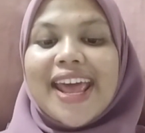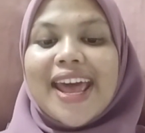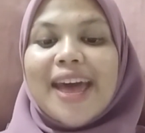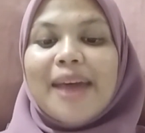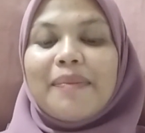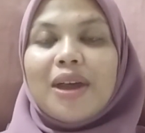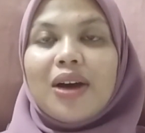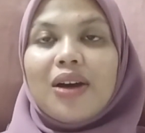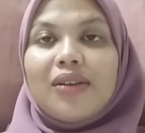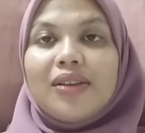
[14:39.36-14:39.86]

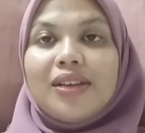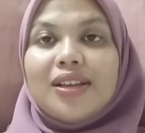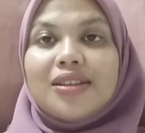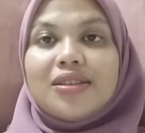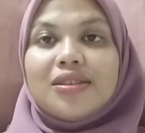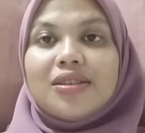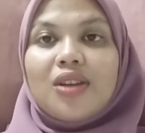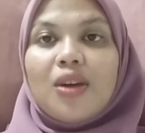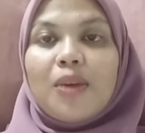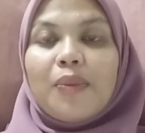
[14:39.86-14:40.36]
about
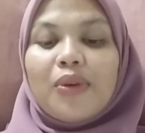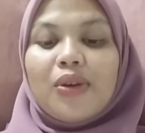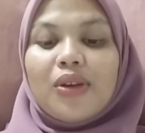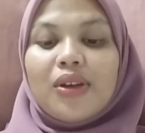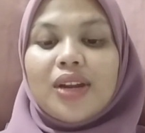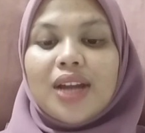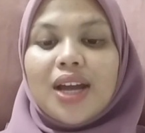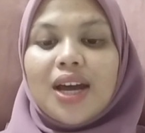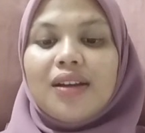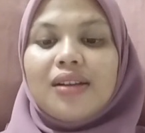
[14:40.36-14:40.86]
in-stock
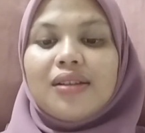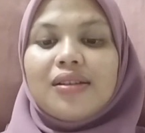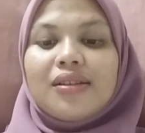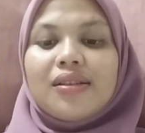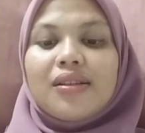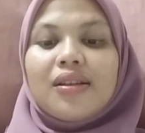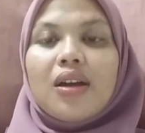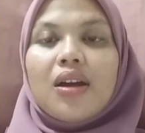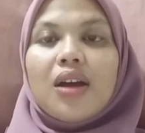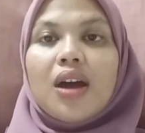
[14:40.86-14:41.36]
product,
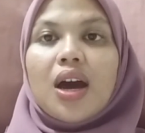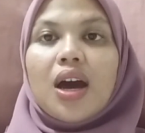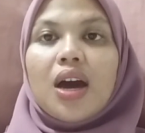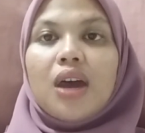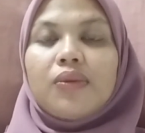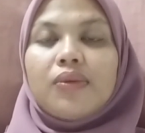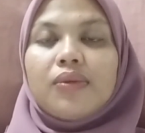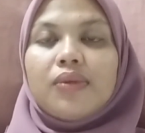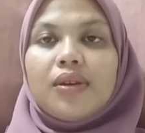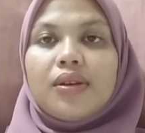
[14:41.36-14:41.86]

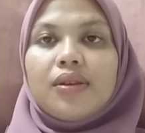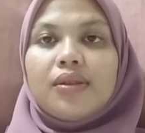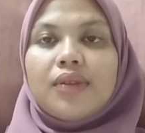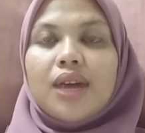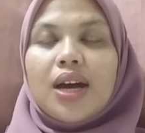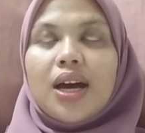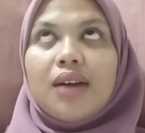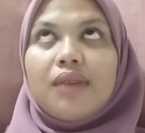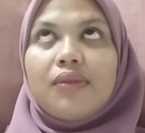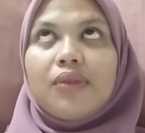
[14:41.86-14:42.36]

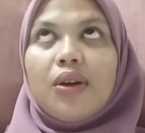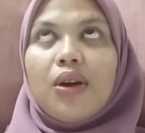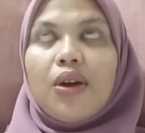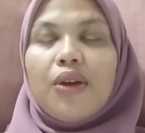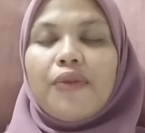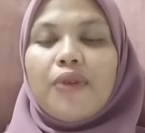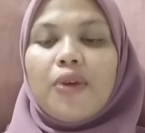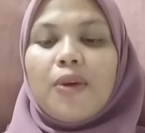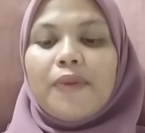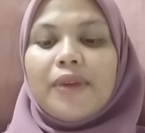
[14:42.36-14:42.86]
hour
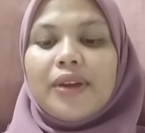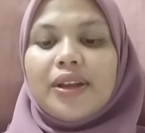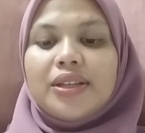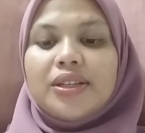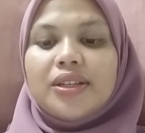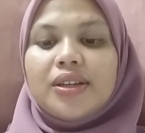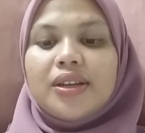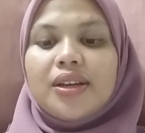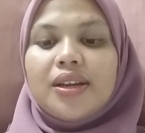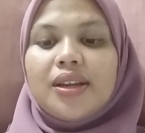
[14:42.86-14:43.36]
of
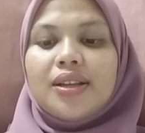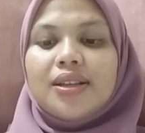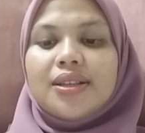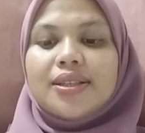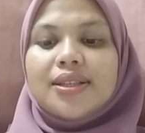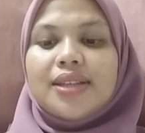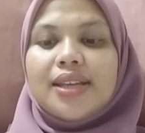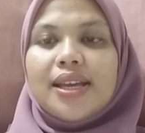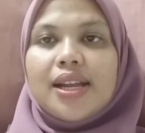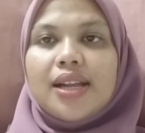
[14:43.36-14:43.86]
operation,
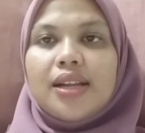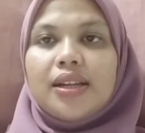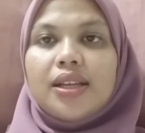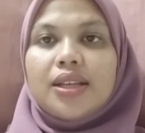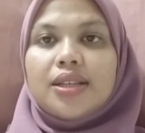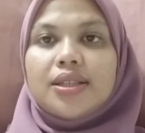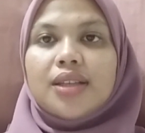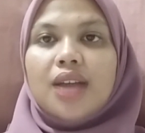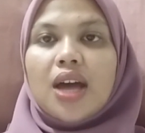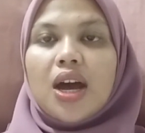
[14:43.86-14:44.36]
sale,
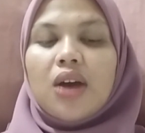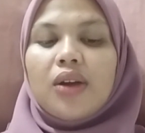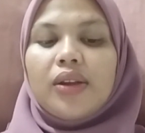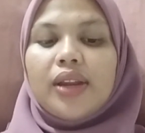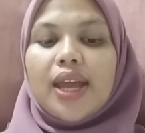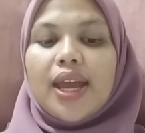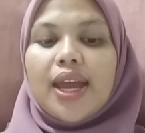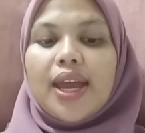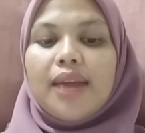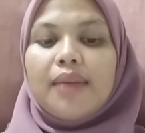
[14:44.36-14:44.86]
discount,
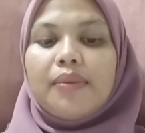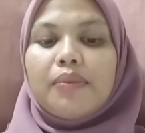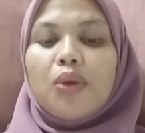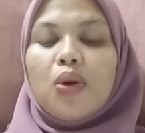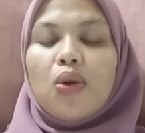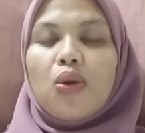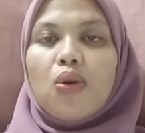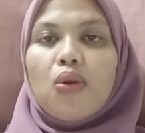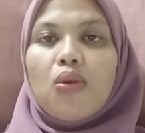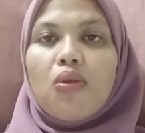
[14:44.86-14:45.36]
and
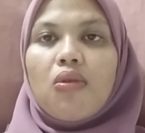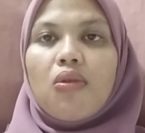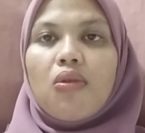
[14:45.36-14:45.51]
more.